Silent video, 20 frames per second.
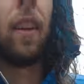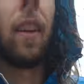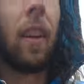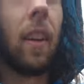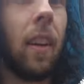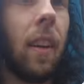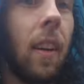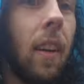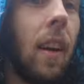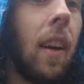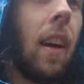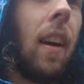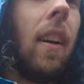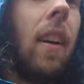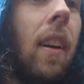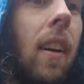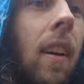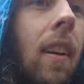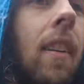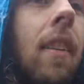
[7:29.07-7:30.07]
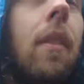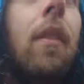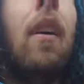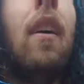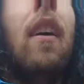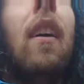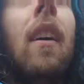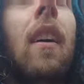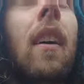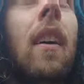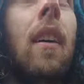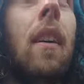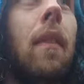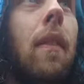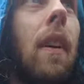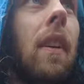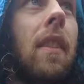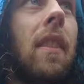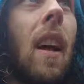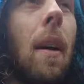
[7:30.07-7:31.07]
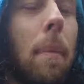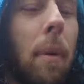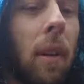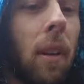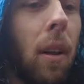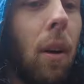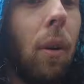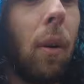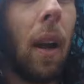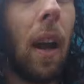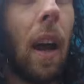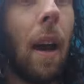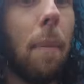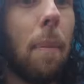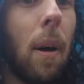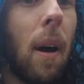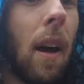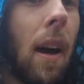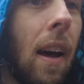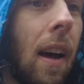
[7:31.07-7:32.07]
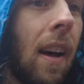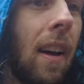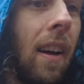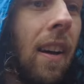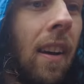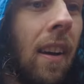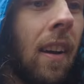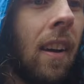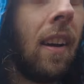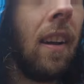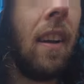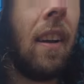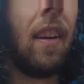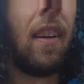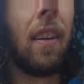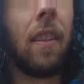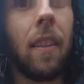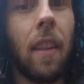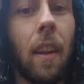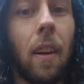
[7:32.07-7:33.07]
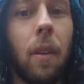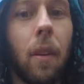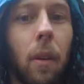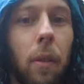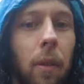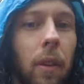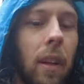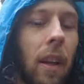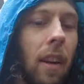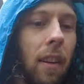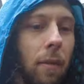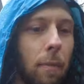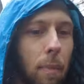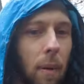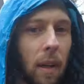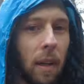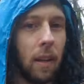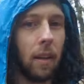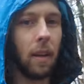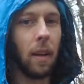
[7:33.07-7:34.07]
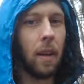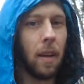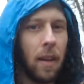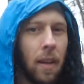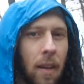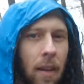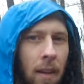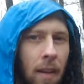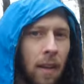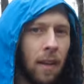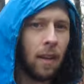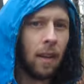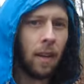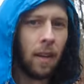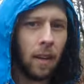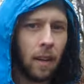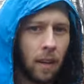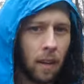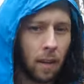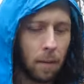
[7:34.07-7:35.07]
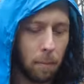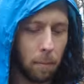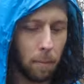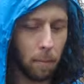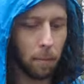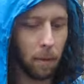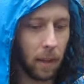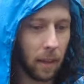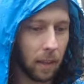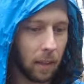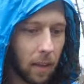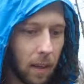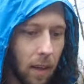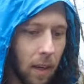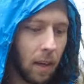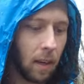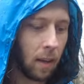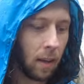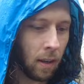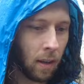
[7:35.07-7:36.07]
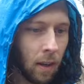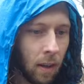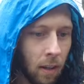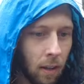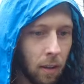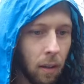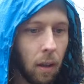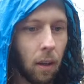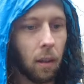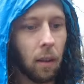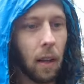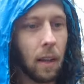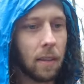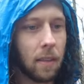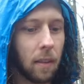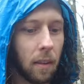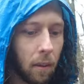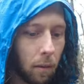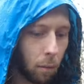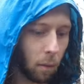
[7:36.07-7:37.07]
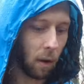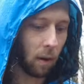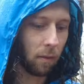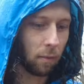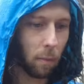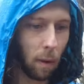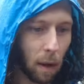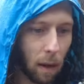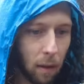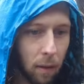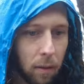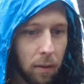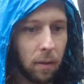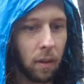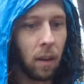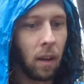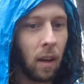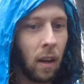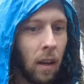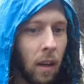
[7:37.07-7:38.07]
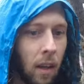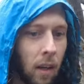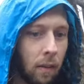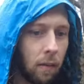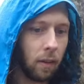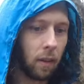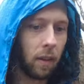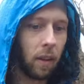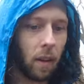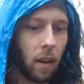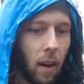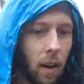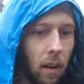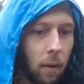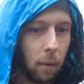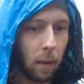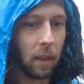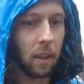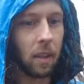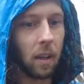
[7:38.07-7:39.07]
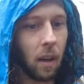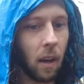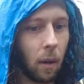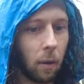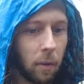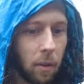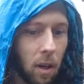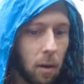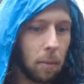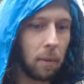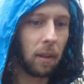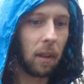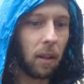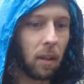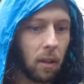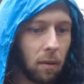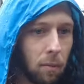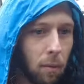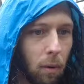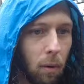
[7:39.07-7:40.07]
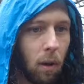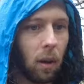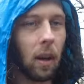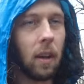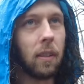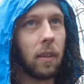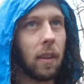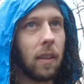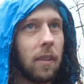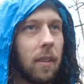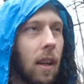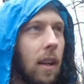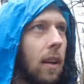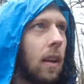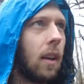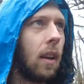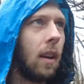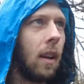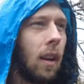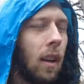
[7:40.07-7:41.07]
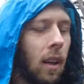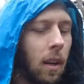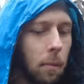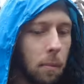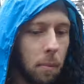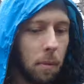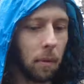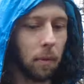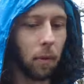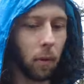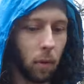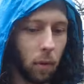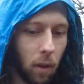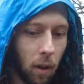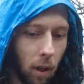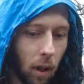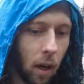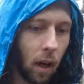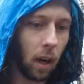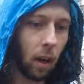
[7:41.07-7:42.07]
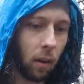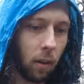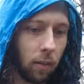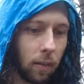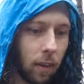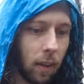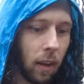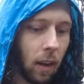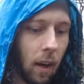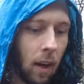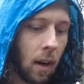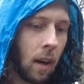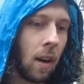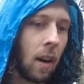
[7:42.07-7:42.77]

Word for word: Yeah. If I stop at low gap, that'll only have been like little less than 12 miles for today, which I was hoping to do more, as I said before. However,